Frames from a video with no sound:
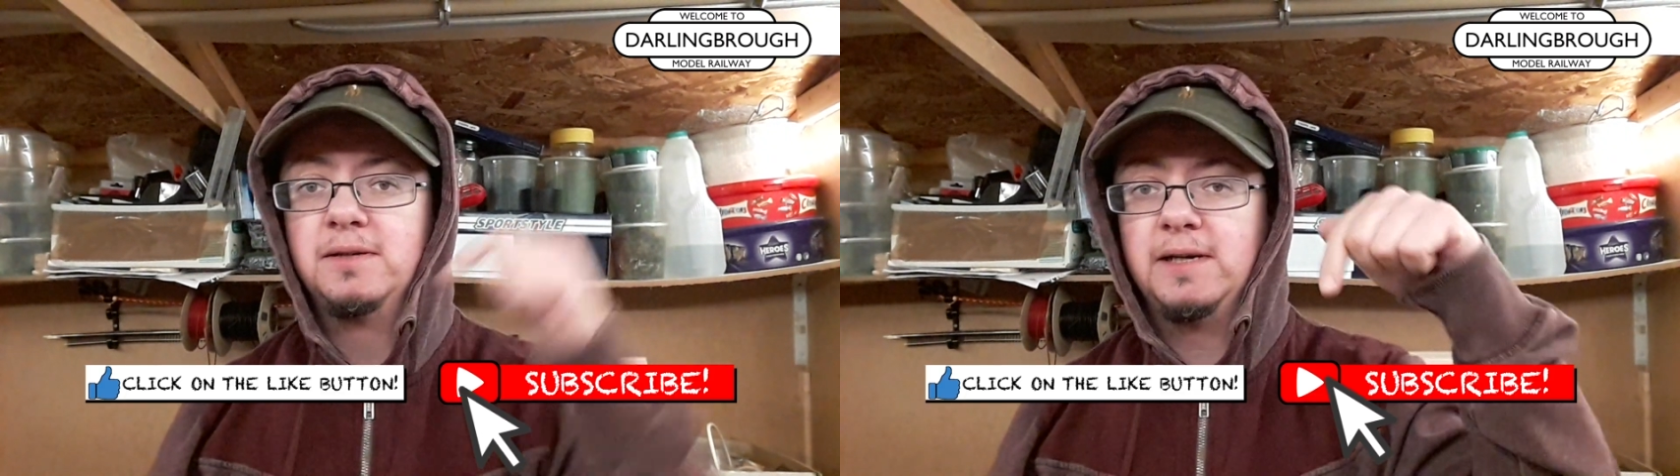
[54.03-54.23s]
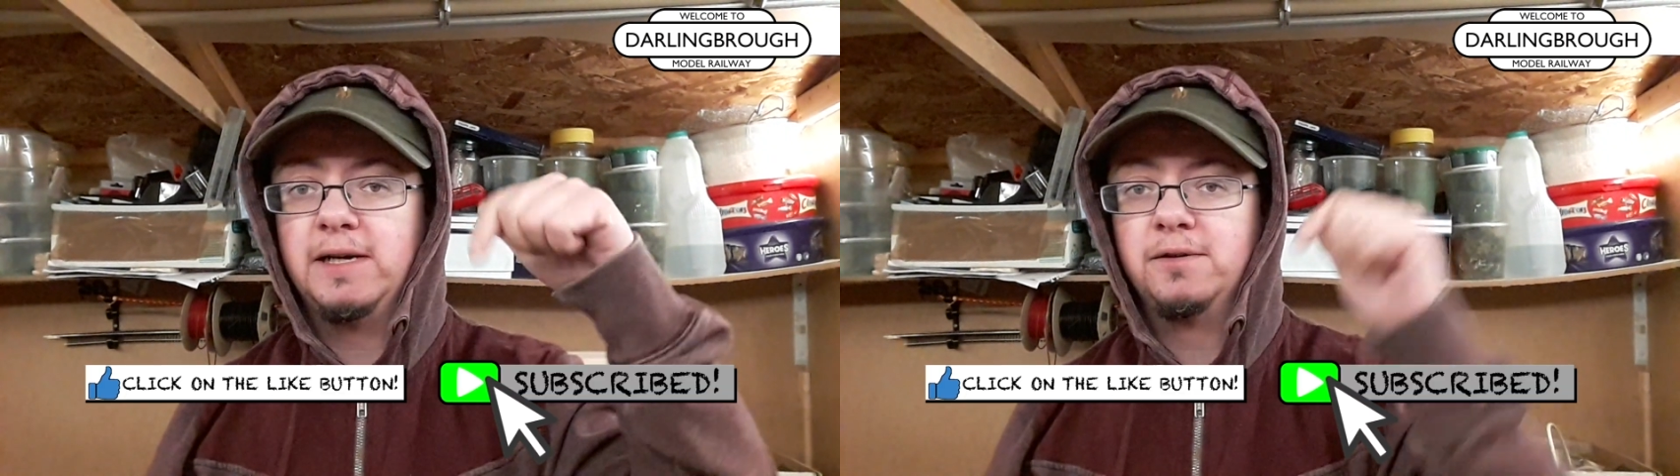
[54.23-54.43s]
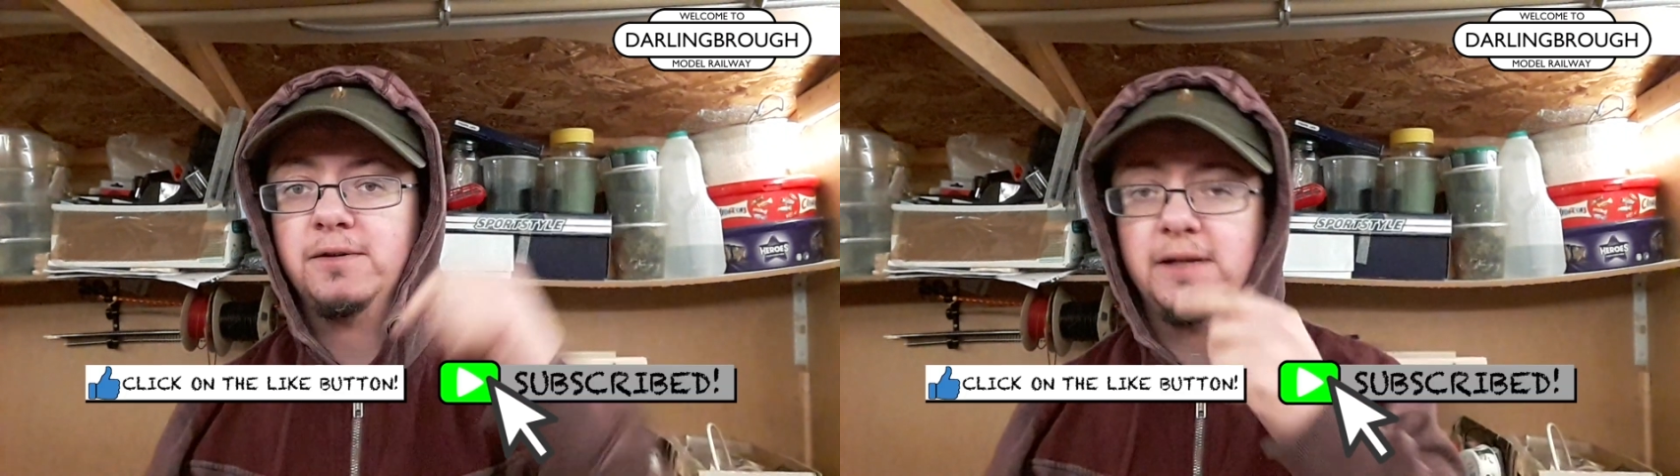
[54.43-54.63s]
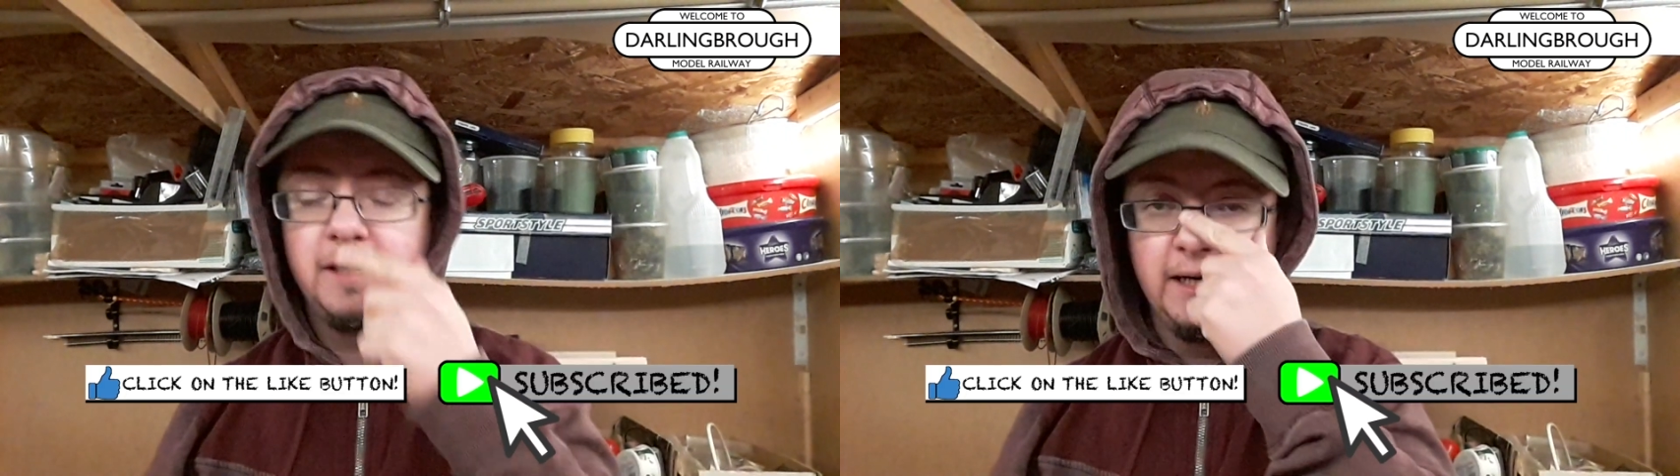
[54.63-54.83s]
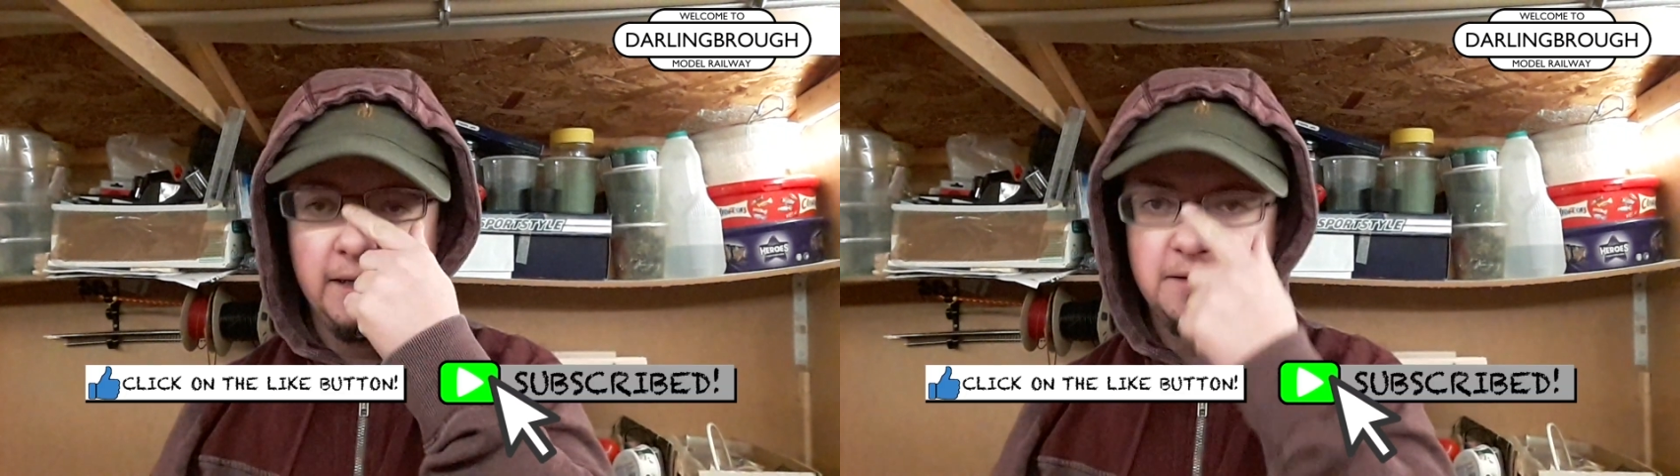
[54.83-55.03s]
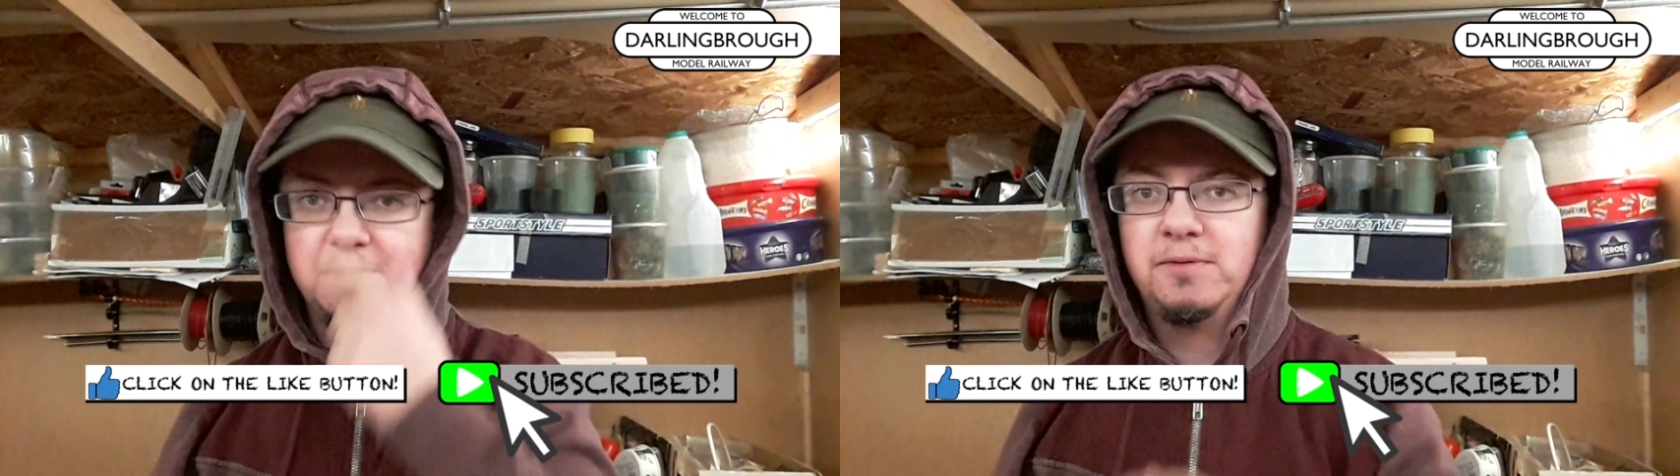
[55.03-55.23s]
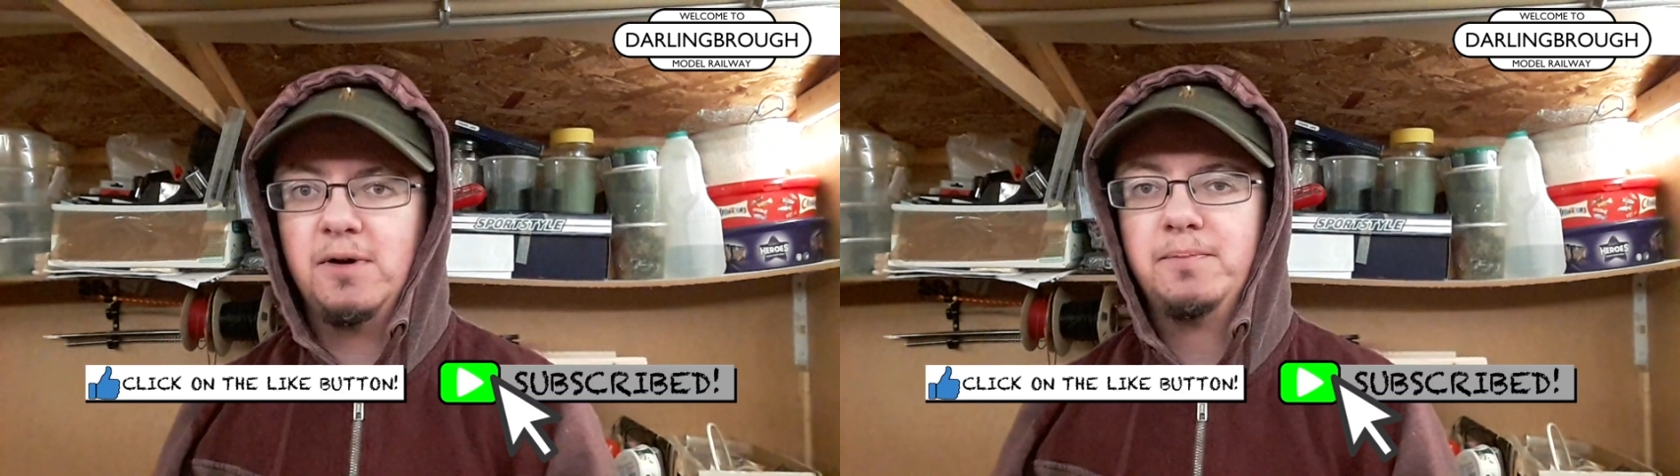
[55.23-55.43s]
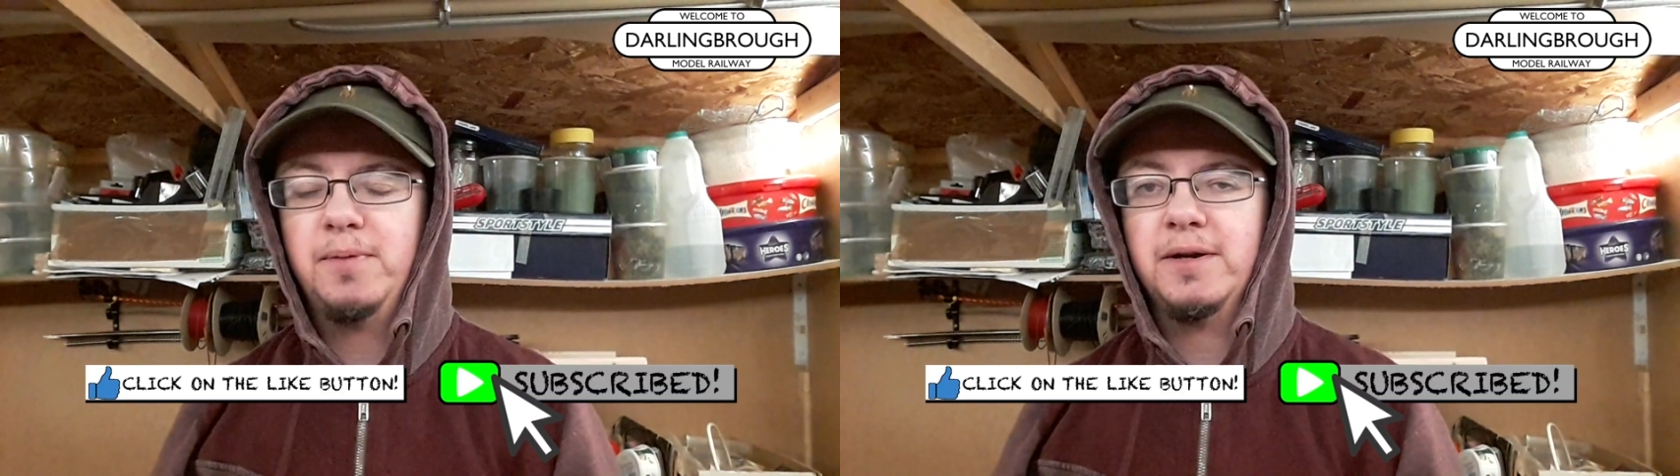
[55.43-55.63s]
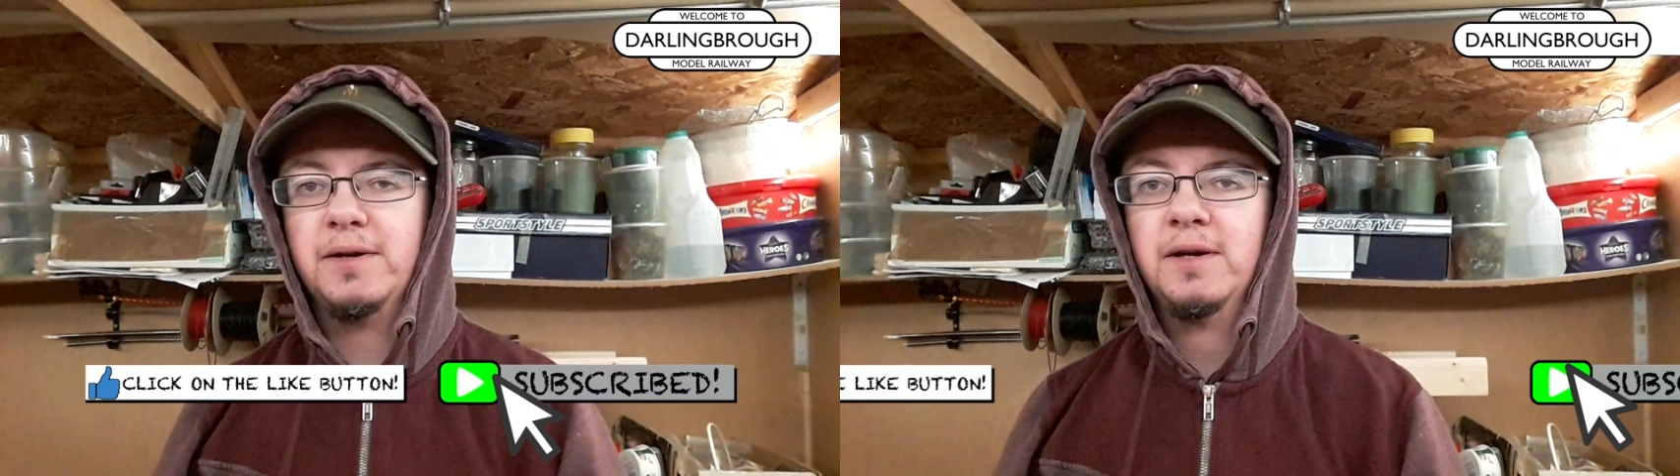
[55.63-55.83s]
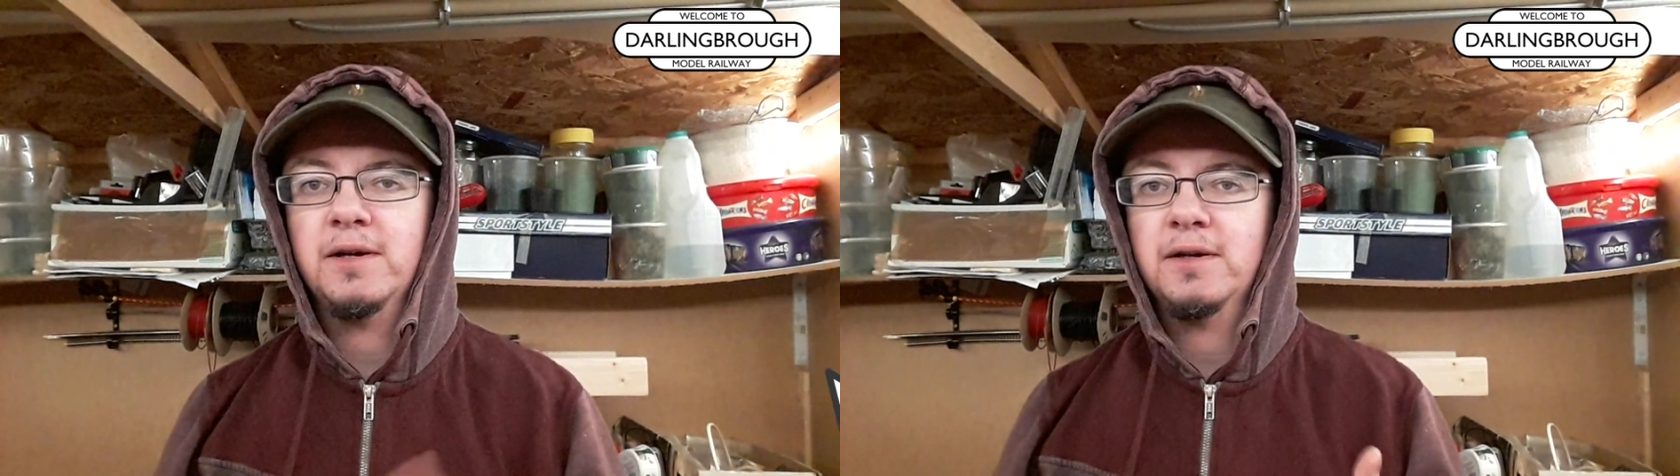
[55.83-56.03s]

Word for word: click on the uh, subscribe button.